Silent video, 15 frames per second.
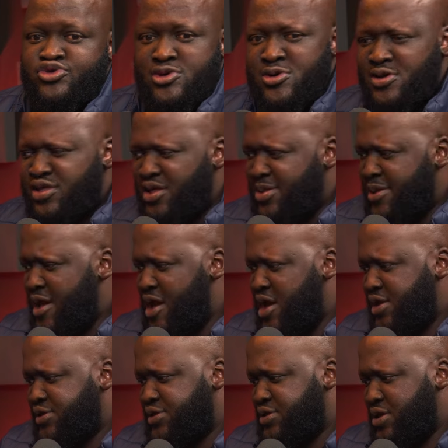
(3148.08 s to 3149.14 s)
So looked at
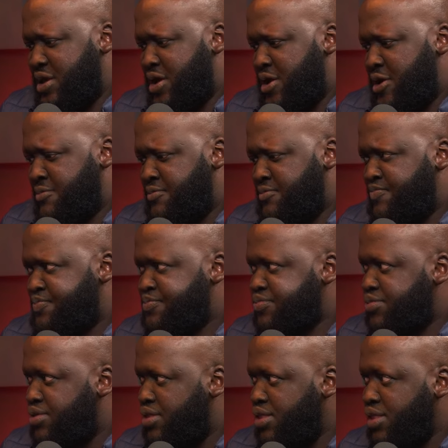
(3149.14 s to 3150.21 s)
that, and
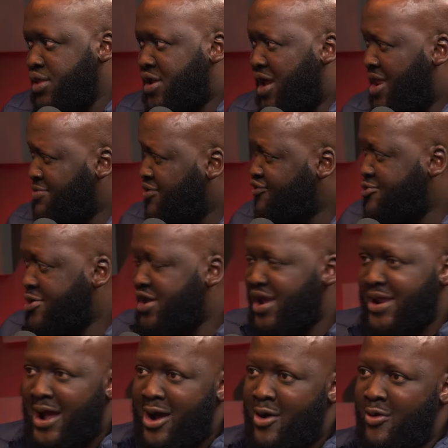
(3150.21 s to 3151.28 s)
I'm just
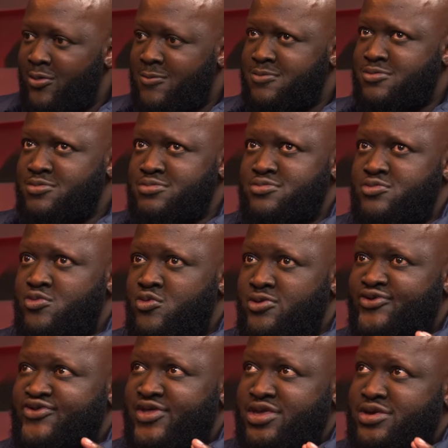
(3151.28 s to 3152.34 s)
looking at how
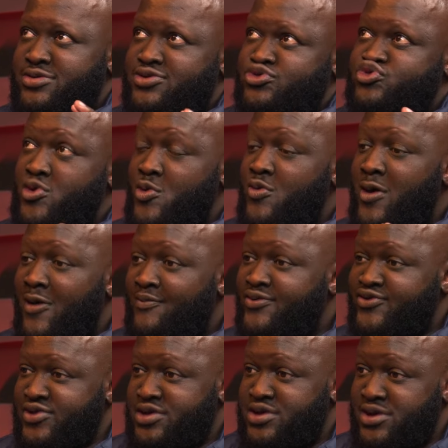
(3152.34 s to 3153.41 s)
we're so well
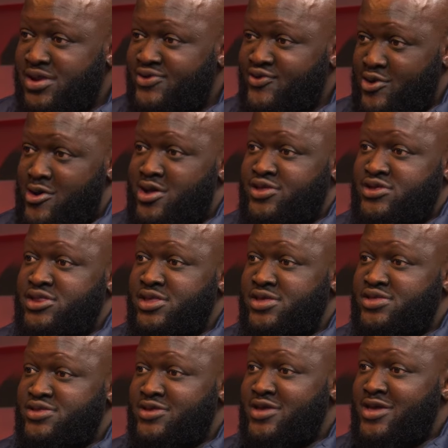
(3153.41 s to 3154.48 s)
positioned as a
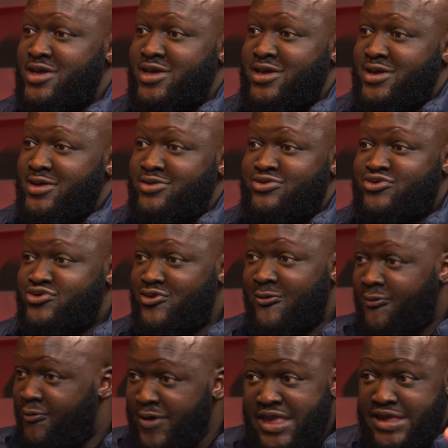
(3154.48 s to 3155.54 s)
continent
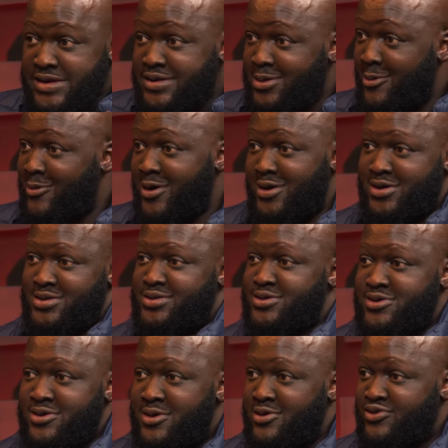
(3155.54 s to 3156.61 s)
to feed the world,
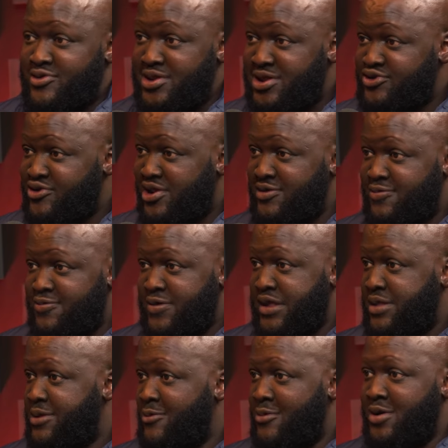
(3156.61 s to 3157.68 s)
to literally
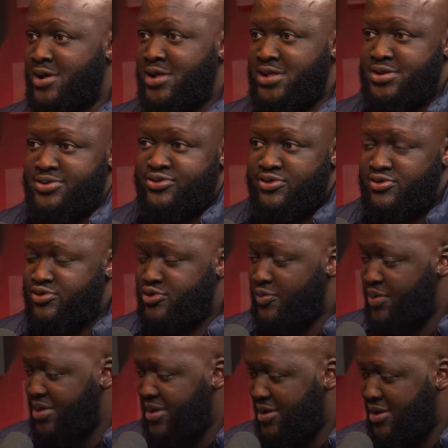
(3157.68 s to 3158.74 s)
feed the world,
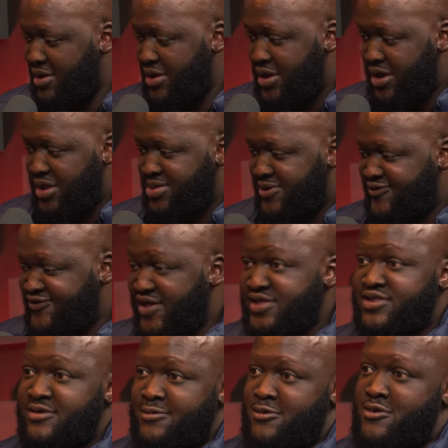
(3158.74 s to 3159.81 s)
to be the
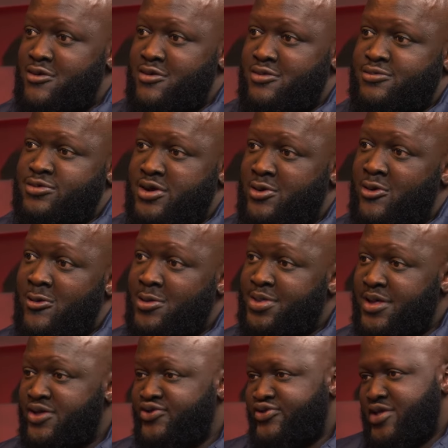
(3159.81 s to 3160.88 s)
center for all
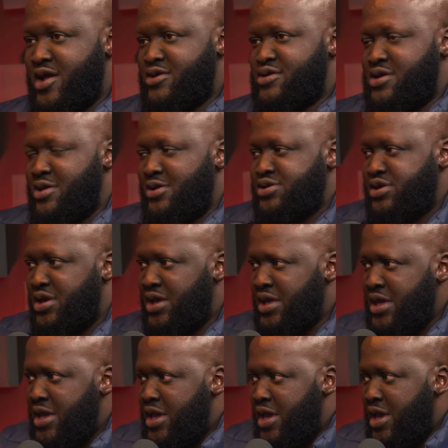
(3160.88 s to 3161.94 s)
things agriculture.